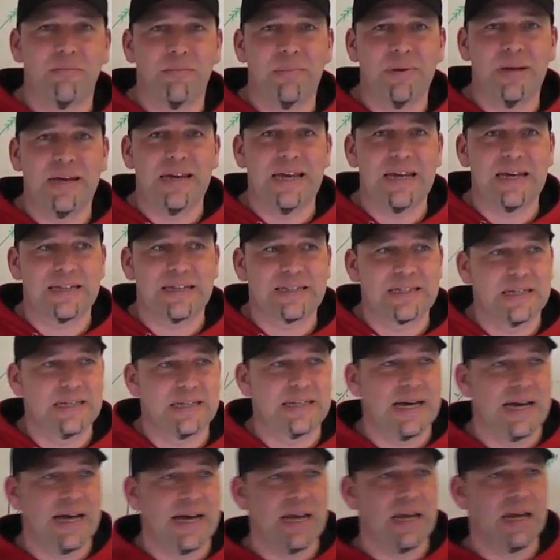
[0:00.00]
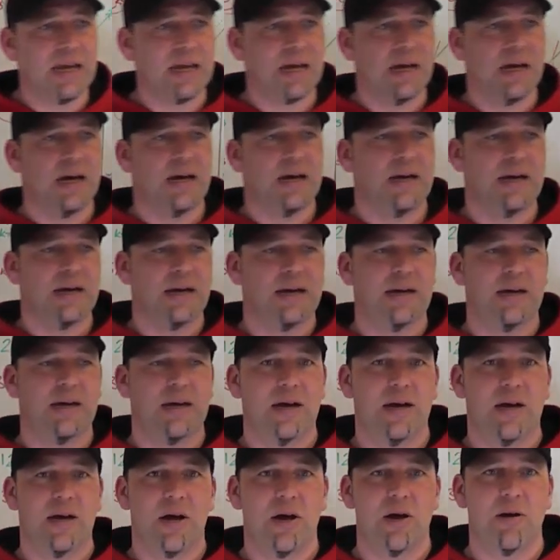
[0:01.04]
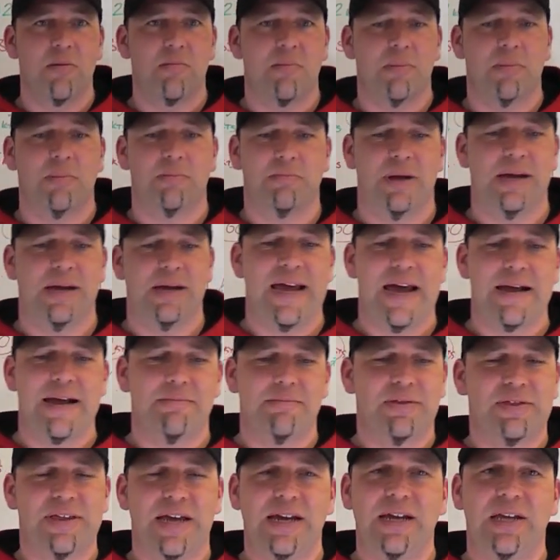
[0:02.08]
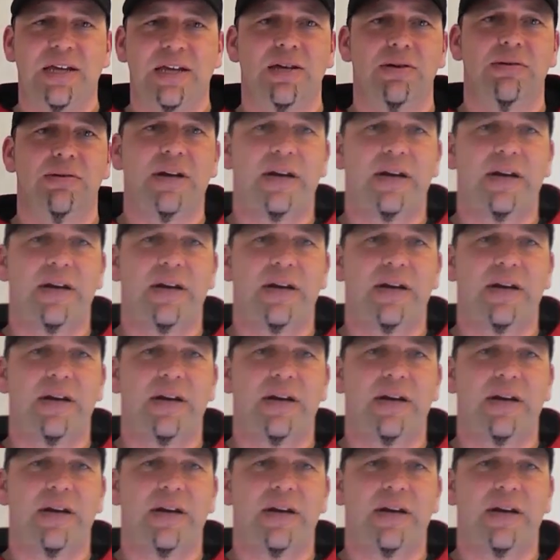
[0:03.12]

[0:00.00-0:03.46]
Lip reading: me today. Again, thank you